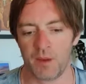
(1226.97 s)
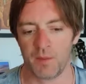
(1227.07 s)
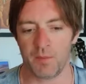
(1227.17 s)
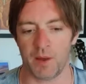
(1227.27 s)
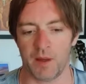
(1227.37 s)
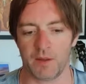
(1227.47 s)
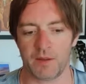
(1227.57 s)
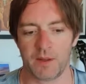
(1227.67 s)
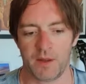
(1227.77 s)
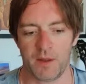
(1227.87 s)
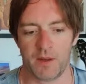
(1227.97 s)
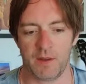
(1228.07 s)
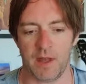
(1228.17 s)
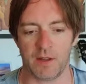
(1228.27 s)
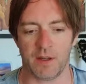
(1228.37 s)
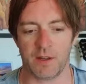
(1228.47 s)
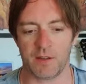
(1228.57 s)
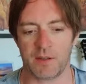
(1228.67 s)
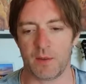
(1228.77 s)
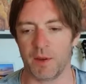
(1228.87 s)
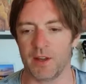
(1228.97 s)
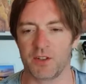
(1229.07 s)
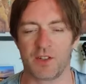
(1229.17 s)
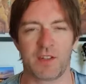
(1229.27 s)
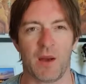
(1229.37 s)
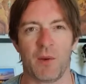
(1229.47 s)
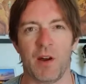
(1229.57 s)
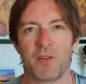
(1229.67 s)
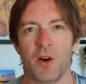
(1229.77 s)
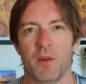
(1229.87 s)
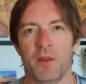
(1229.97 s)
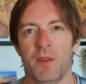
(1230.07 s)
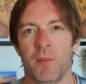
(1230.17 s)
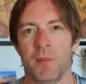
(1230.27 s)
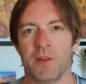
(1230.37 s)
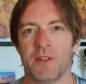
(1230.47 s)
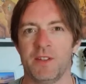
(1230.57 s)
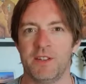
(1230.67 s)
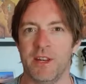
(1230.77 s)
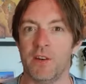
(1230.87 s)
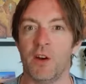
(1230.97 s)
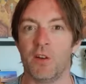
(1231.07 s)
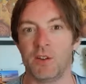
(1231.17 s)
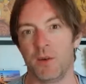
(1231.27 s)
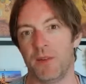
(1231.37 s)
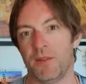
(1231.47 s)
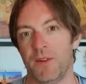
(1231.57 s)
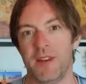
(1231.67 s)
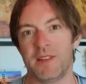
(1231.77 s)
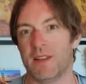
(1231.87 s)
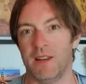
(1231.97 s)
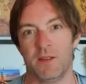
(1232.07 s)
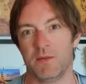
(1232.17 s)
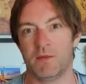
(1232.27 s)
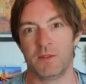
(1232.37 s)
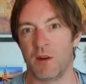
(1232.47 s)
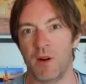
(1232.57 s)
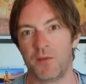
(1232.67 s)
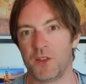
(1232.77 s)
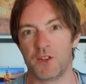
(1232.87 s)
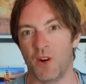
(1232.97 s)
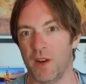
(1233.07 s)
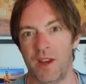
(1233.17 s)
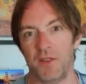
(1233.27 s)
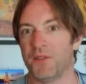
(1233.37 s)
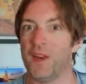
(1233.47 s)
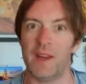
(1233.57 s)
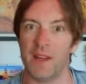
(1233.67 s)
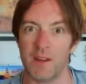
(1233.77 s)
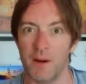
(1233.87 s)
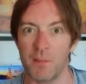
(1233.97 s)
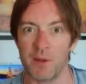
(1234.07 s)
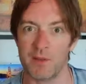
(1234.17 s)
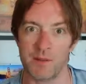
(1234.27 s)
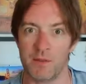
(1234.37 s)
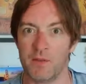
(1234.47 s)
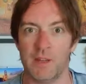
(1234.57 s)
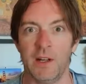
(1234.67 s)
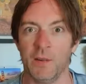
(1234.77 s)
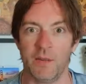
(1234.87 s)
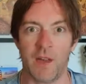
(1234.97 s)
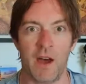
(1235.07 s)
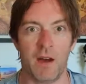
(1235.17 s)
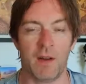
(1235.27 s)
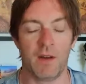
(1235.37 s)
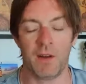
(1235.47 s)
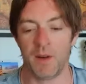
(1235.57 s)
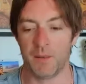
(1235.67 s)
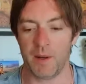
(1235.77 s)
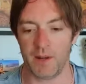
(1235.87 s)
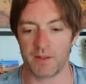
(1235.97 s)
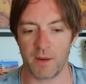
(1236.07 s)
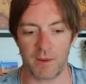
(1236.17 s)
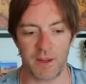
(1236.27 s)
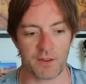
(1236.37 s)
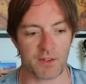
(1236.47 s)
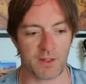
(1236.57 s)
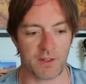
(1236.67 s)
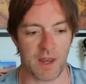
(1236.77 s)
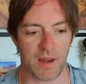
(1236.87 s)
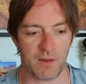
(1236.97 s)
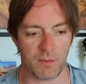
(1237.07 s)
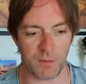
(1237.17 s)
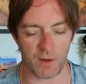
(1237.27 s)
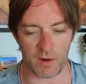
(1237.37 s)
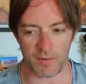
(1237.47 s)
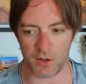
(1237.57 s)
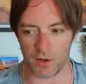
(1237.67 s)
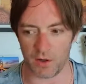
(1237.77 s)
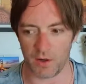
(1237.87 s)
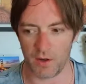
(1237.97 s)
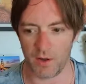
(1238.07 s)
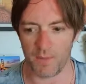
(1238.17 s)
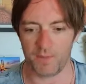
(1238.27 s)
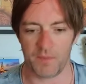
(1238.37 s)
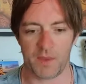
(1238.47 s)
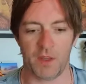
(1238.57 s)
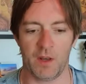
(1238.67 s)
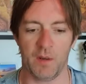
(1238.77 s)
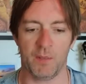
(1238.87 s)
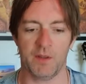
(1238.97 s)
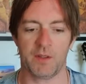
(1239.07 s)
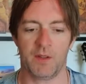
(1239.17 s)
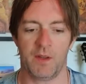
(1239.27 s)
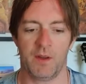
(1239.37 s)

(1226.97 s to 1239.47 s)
But then someone else could say, well, I've got numbers 0 to infinity, so I've just got infinity numbers, deal with that. But then someone else could say, well, I've got the numbers